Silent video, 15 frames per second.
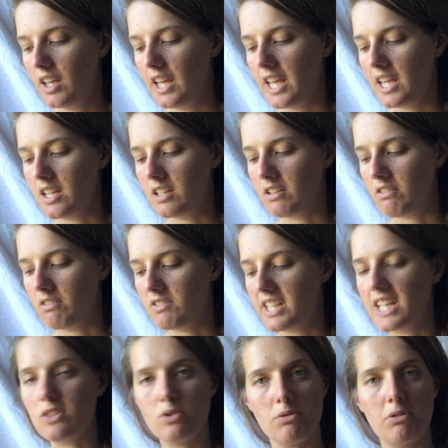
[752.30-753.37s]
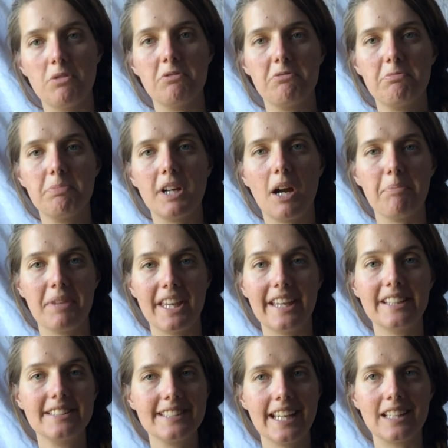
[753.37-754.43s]
in danger of becoming
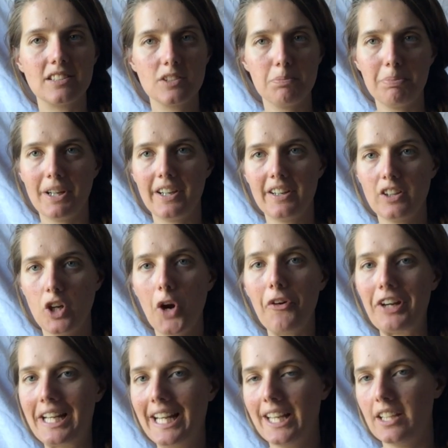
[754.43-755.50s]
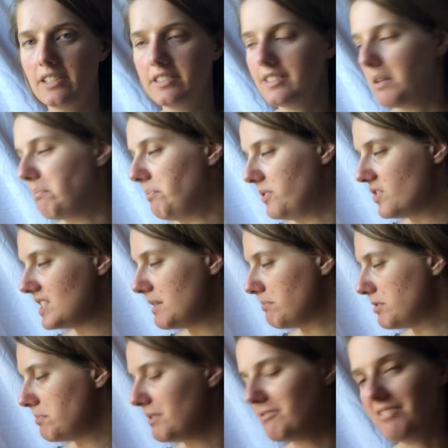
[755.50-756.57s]
extinct, but currently its numbers seem
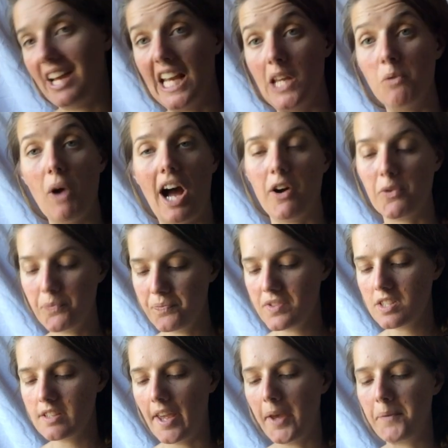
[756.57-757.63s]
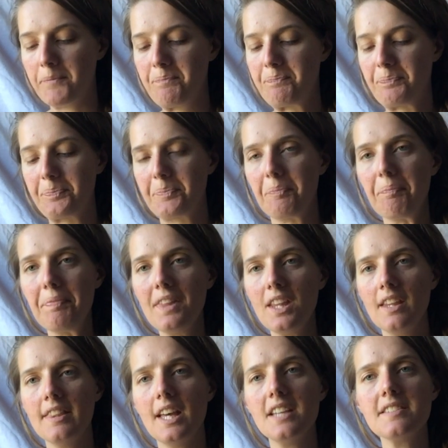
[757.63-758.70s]
to be fairly well. So
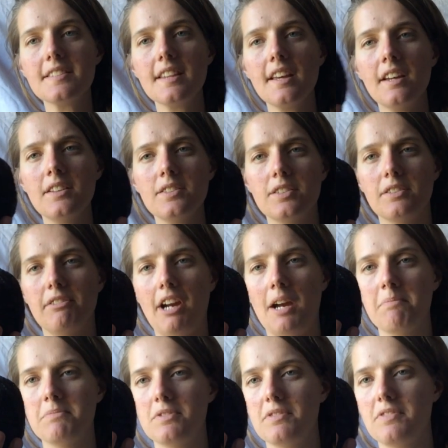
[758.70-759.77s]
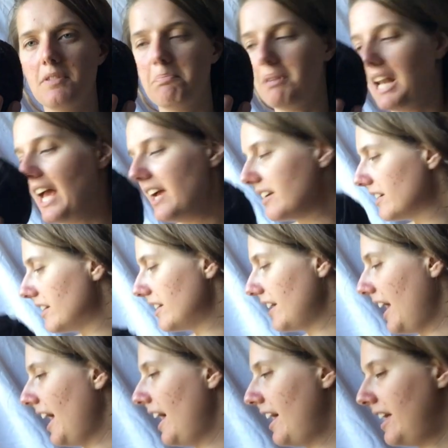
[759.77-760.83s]
that's the 100 grams of the black,
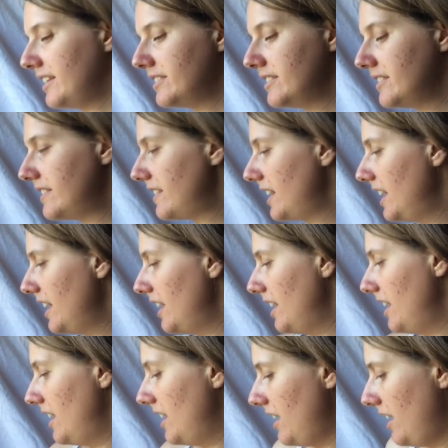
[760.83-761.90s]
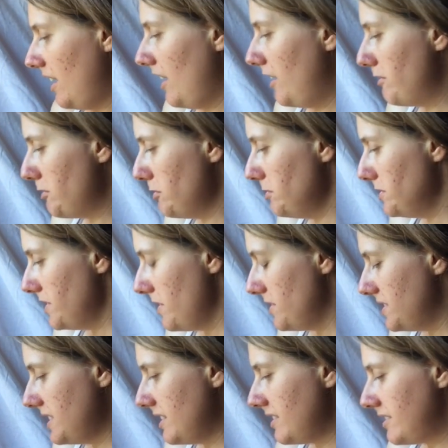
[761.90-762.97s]
and I've also
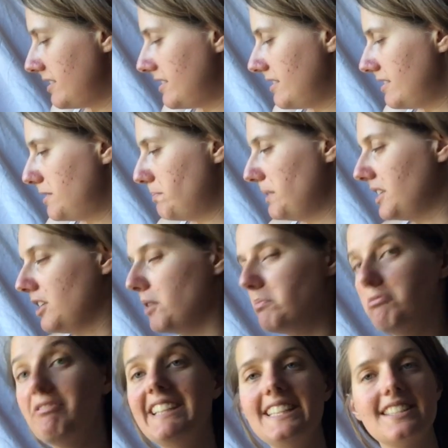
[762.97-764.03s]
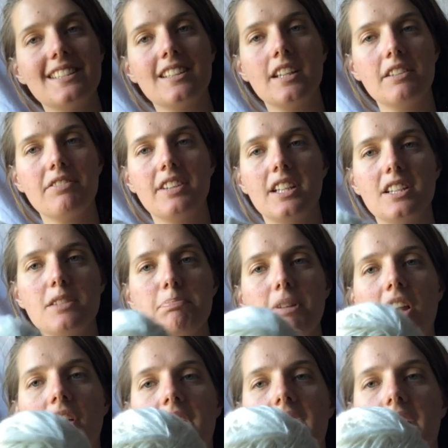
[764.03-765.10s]
since spun up, recently finished
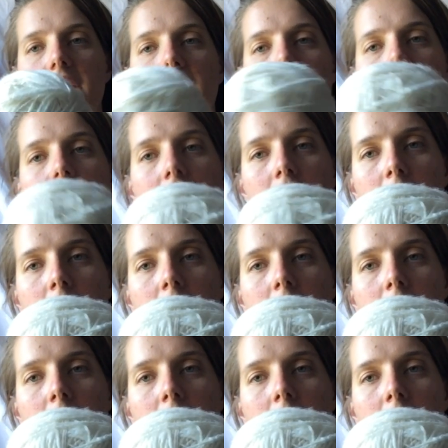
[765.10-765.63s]
plying